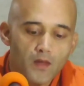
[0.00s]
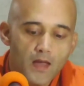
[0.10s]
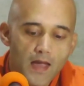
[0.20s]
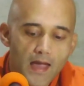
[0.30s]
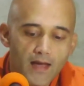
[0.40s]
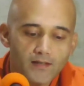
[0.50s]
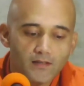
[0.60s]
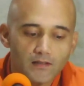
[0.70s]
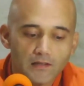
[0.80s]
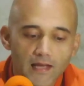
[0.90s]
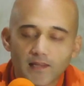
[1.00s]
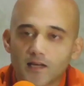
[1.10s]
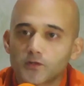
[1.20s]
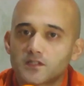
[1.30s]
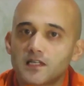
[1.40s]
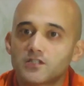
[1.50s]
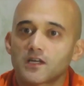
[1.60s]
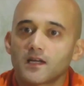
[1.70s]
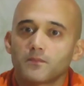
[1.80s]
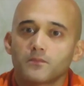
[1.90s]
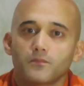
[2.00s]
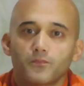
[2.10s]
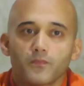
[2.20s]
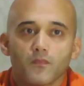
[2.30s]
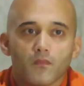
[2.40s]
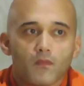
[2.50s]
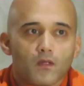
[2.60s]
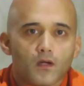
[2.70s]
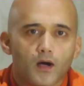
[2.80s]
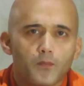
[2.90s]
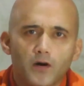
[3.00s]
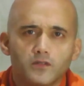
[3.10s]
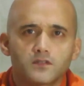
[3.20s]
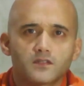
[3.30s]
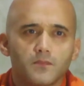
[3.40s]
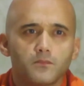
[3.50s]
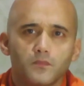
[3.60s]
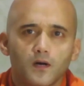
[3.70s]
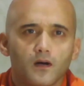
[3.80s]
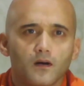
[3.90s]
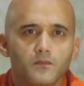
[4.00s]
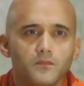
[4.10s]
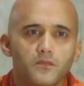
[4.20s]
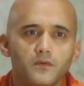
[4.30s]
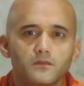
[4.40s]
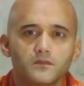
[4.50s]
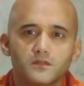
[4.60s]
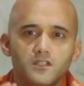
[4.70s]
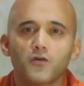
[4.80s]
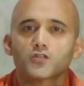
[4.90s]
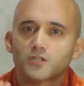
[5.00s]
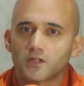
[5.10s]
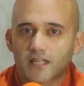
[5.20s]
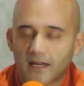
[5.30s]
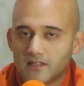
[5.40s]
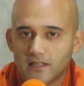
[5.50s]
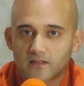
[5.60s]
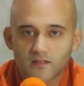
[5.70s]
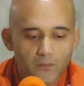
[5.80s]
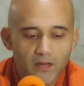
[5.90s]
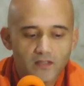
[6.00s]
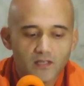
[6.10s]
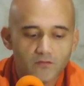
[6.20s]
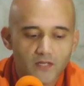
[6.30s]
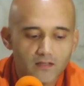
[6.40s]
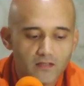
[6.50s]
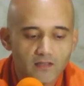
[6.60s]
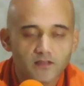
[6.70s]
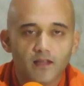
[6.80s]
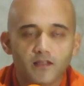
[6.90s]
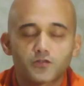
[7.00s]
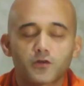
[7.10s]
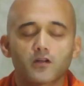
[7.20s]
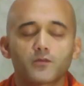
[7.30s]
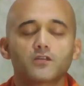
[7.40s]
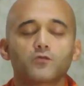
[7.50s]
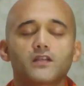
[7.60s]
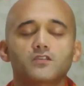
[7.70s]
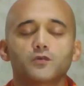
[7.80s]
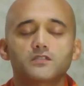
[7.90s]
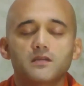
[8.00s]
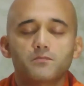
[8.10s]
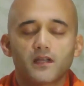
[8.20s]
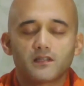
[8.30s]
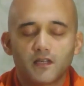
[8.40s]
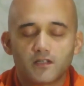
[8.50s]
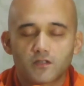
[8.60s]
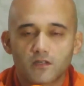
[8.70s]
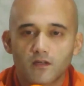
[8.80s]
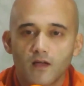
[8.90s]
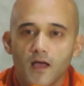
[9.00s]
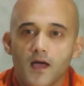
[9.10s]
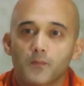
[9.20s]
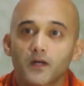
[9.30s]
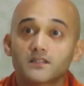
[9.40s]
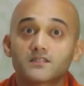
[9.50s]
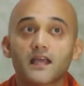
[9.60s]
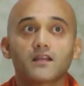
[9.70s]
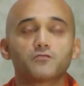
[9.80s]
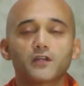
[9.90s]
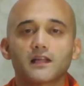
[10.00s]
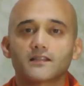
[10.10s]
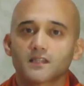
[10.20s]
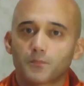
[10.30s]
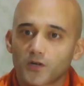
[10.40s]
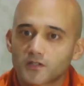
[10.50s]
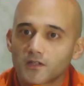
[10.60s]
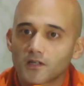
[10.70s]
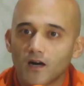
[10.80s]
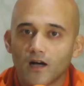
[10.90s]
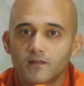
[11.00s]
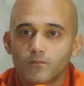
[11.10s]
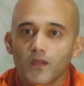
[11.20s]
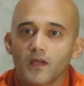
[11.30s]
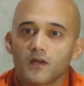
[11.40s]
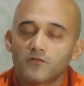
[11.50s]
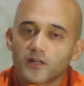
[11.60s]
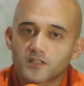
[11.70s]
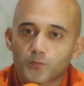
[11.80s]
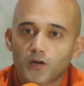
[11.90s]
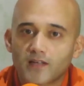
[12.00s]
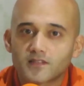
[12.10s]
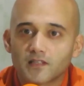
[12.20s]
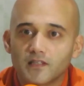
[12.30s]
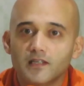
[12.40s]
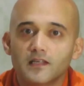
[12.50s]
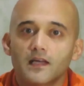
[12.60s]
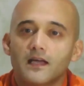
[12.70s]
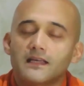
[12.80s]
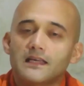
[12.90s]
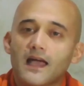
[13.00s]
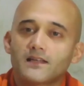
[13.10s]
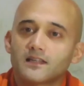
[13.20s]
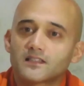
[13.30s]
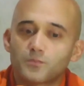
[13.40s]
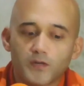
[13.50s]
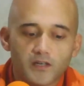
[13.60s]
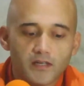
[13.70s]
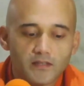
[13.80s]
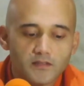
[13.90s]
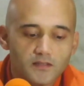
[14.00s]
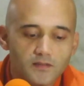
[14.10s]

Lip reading: And Lele was teaching him about some devotional techniques, some meditative techniques, and then Sri Aurobindo went into a deep meditation. But instead of realizing the personal God, very surprisingly, he had an experience